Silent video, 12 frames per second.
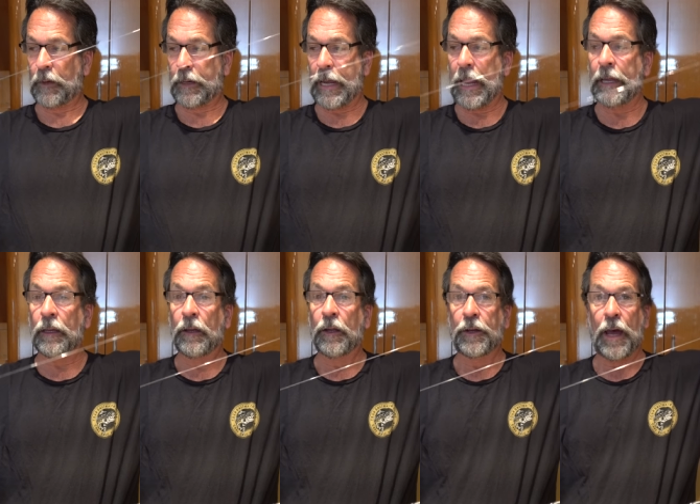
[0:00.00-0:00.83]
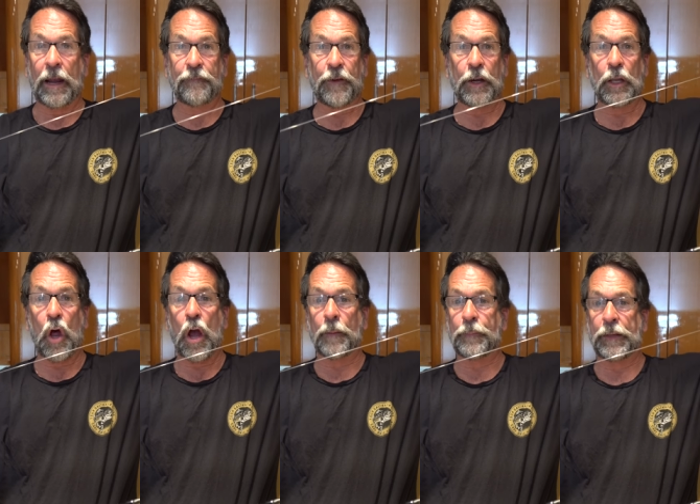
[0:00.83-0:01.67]
Okay, not a very
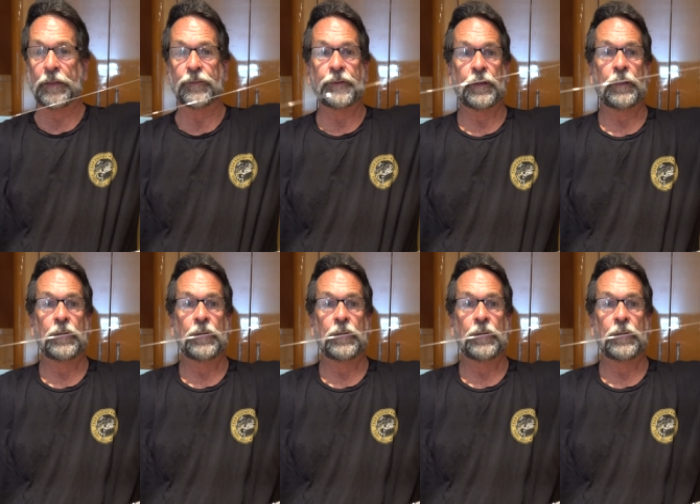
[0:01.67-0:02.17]
long piece.